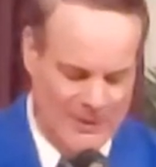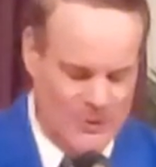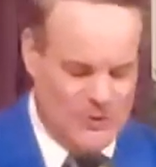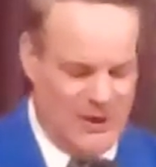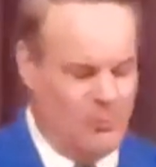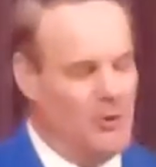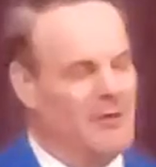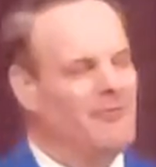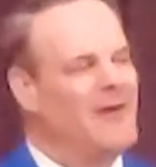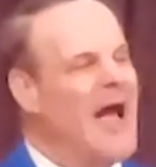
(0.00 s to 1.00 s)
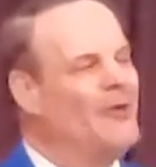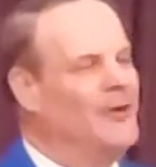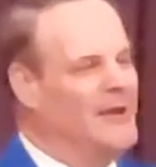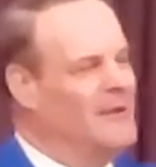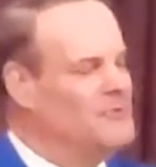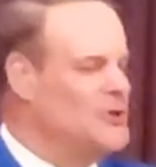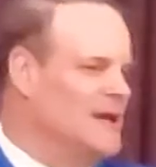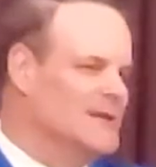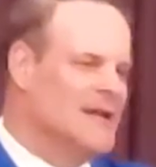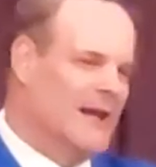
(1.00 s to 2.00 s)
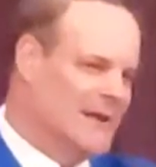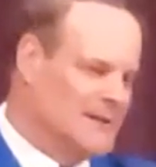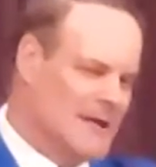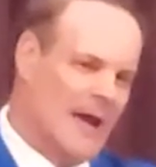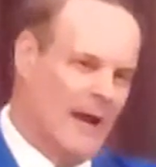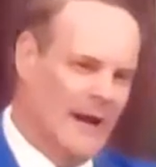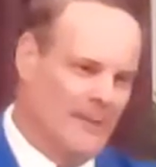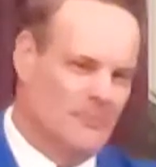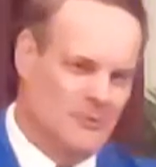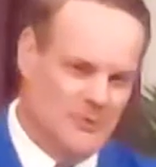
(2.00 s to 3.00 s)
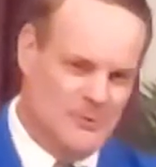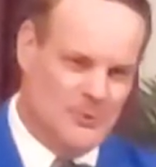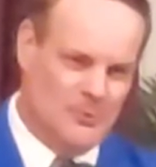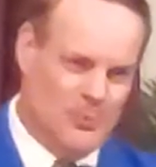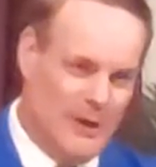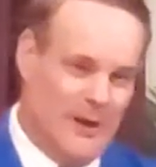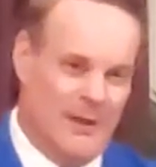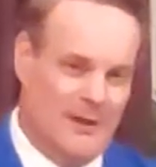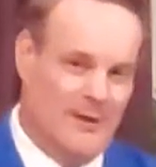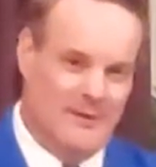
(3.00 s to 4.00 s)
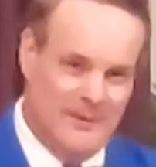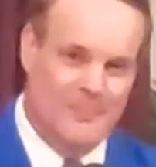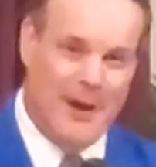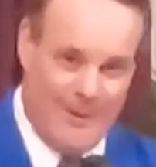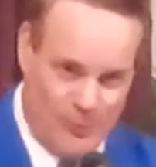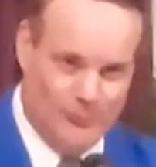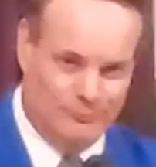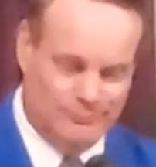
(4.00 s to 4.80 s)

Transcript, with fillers: She would have found it if she had taken time to read the Bible.